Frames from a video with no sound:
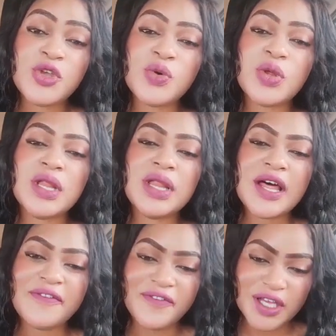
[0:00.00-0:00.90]
You will
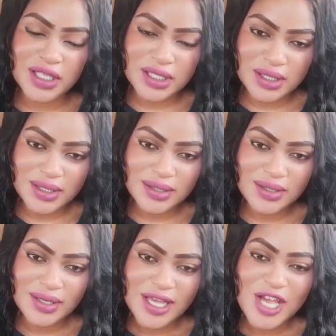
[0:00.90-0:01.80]
love it.
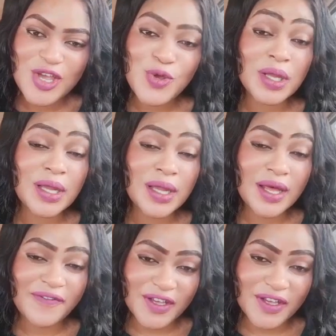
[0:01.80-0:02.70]
You will
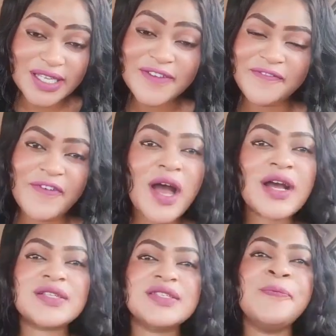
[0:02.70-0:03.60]
love it. In
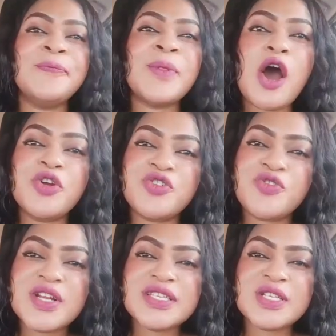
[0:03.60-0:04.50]
fact, I would
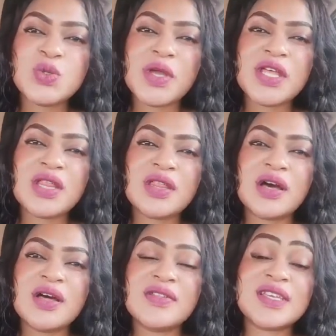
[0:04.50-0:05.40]
rate it with
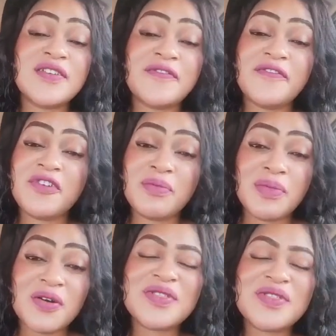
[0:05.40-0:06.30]
the skin free
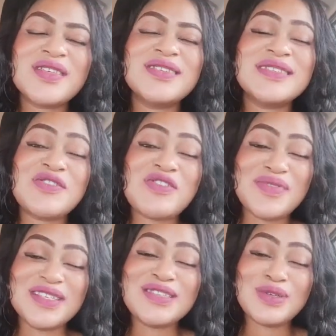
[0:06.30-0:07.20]
milk. This
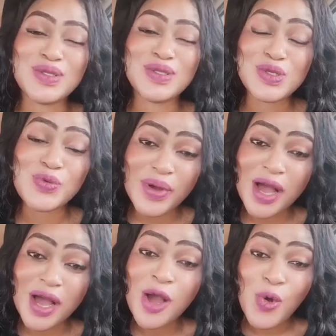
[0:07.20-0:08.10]
serum is so
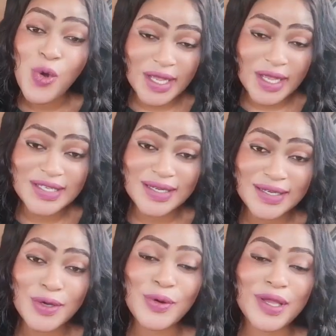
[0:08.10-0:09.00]
super
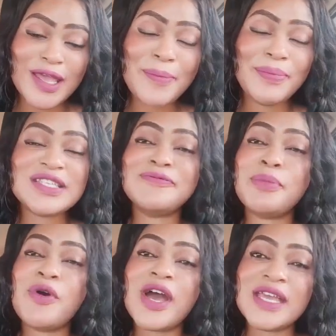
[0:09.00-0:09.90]
whitening. Okay, please
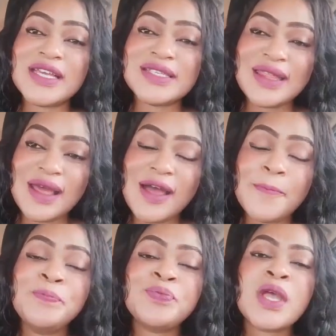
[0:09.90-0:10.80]
pour it there,
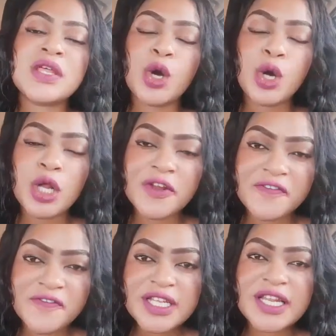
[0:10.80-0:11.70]
the whole
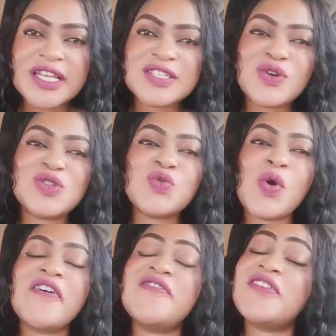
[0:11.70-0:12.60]
of it. Let's go to
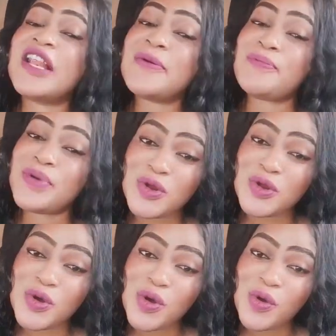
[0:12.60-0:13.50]
our
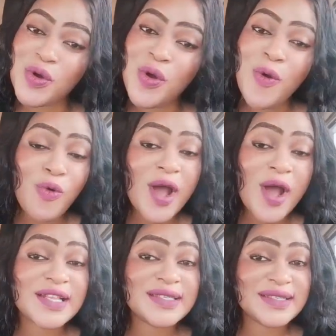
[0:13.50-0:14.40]
Filipino
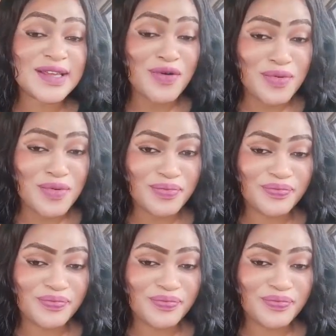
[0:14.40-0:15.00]
white serum.